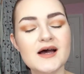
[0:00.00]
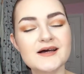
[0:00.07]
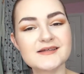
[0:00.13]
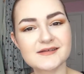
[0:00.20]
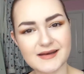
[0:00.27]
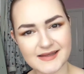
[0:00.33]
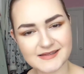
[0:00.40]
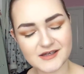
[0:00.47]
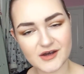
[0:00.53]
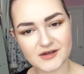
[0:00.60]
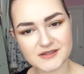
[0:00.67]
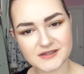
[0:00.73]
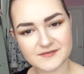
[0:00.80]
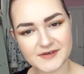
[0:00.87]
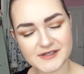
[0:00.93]
So let's get on
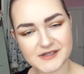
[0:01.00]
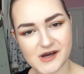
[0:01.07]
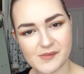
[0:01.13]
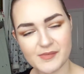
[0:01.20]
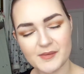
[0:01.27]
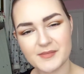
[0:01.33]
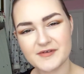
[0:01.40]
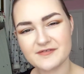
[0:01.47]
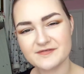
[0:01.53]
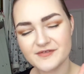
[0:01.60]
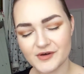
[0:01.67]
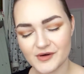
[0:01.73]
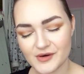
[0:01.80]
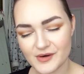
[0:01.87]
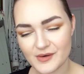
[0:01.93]
to the video, but
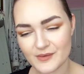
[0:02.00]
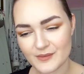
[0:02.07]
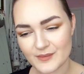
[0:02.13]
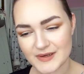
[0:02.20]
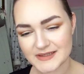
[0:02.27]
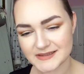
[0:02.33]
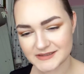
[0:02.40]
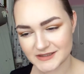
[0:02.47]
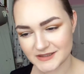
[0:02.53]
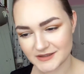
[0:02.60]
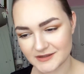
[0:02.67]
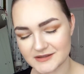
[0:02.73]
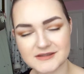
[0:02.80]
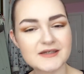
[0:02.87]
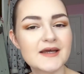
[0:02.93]
before we
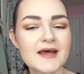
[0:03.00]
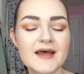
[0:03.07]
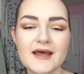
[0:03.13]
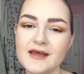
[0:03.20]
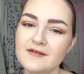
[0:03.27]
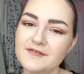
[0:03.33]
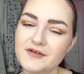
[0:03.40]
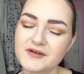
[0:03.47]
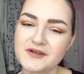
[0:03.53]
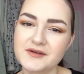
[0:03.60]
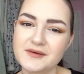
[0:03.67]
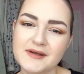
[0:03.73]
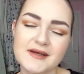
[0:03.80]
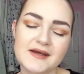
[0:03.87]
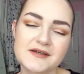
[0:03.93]
start, if you're new
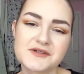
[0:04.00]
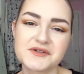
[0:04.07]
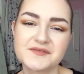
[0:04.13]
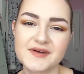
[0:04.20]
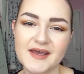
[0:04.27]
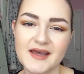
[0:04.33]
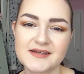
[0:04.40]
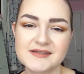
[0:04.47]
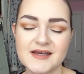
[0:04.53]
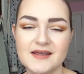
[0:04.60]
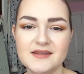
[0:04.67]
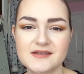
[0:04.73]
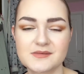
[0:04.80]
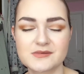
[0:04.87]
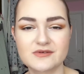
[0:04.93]
here, don't forget to hit
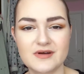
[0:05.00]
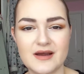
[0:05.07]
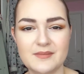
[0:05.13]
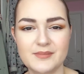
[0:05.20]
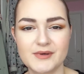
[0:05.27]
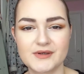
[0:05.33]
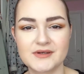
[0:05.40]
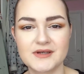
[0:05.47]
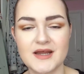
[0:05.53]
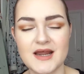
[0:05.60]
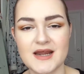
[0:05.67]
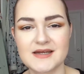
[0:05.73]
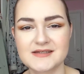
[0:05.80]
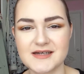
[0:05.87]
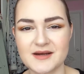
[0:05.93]
the subscribe button
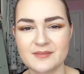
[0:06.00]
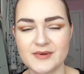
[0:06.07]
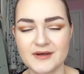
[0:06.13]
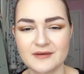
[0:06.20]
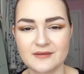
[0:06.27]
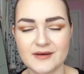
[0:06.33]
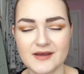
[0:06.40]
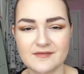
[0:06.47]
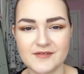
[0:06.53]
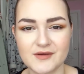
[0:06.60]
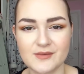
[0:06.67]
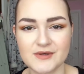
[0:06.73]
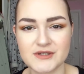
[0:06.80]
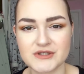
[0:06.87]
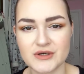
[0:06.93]
down below if
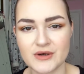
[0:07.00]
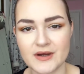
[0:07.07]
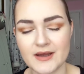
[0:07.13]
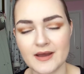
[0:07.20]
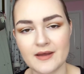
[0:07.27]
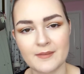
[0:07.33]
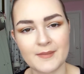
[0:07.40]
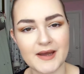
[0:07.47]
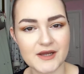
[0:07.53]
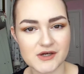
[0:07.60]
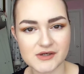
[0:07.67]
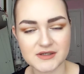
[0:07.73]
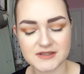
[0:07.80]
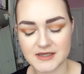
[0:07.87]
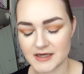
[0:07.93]
you enjoy my
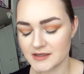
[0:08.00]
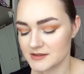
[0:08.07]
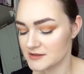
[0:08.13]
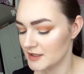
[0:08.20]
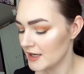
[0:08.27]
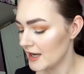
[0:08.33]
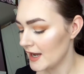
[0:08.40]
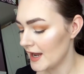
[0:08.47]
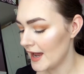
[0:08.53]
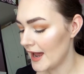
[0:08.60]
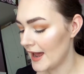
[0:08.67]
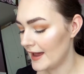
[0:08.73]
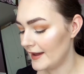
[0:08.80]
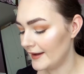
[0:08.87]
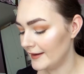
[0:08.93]
content
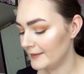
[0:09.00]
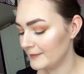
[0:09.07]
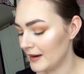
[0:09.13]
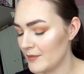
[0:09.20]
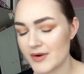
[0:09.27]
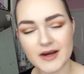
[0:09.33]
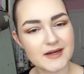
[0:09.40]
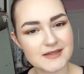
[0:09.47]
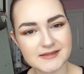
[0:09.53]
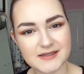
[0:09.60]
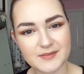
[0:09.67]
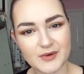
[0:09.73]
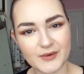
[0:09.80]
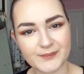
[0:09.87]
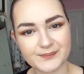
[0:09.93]
and would like to see
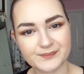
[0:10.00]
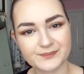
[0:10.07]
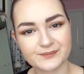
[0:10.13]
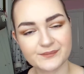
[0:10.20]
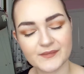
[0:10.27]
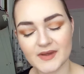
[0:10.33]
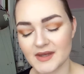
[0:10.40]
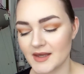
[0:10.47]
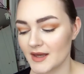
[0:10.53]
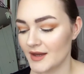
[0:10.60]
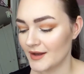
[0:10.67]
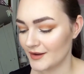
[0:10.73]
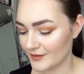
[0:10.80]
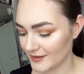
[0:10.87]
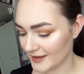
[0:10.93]
more.
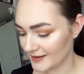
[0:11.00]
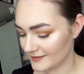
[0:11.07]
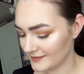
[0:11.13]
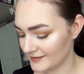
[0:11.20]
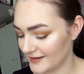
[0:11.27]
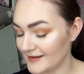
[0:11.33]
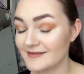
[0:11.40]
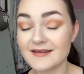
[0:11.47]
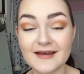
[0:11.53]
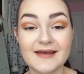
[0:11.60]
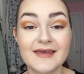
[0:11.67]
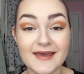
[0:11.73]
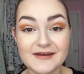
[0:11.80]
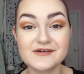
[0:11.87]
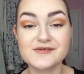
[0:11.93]
Okay, let's
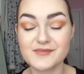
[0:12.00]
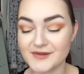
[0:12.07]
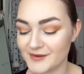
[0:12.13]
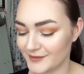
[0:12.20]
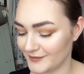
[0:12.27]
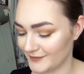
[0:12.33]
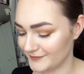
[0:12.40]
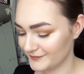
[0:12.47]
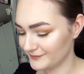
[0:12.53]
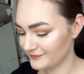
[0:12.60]
get on with the haul.